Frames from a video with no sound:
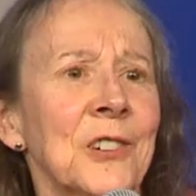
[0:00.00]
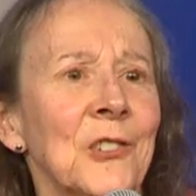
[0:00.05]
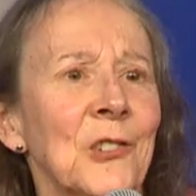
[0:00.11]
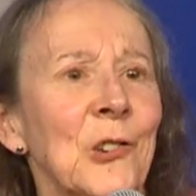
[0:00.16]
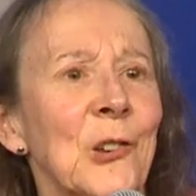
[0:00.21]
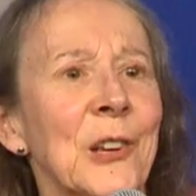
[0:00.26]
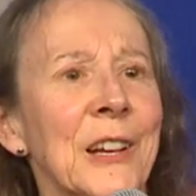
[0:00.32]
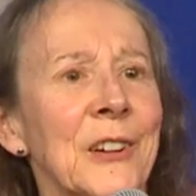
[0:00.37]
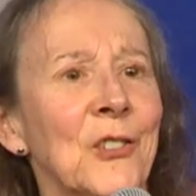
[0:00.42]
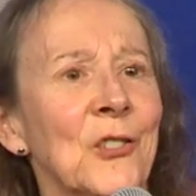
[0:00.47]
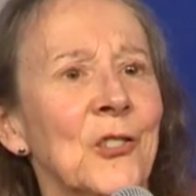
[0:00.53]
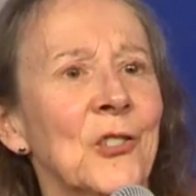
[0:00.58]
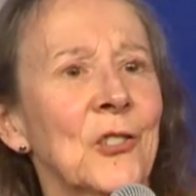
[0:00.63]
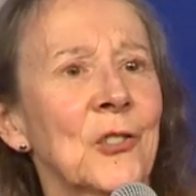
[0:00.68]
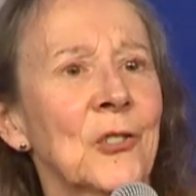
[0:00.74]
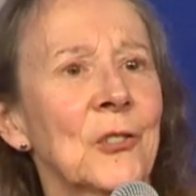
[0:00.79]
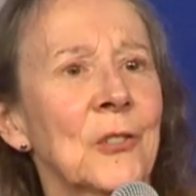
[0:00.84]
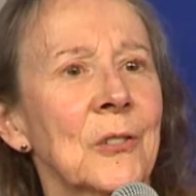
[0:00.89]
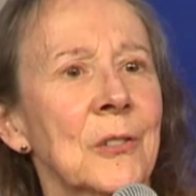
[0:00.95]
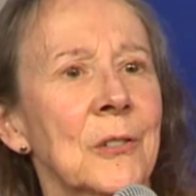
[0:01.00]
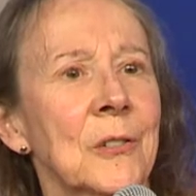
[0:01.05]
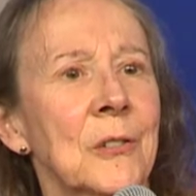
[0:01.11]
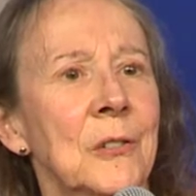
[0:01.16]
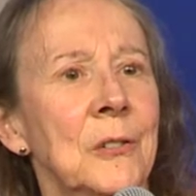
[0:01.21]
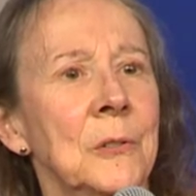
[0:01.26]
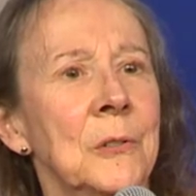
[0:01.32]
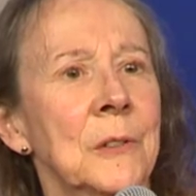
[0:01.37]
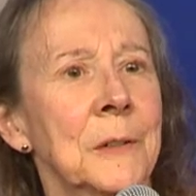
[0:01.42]
is less
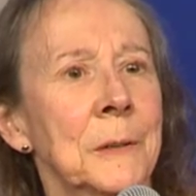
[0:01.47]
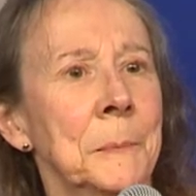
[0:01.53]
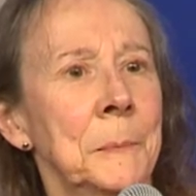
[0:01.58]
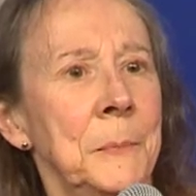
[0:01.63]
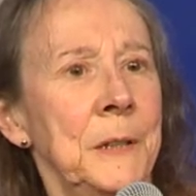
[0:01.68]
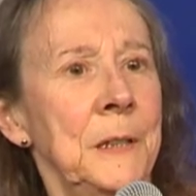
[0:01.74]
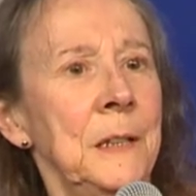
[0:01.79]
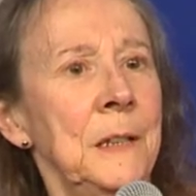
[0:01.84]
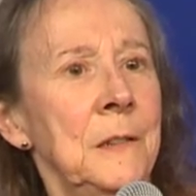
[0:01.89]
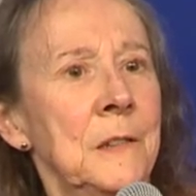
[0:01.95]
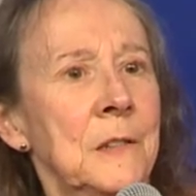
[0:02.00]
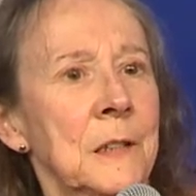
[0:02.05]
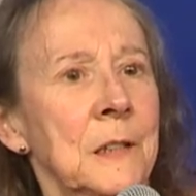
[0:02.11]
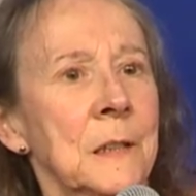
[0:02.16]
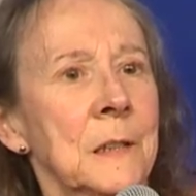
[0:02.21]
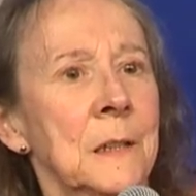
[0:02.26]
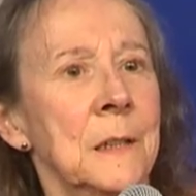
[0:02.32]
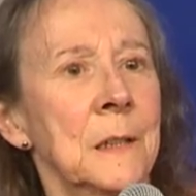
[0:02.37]
to compete,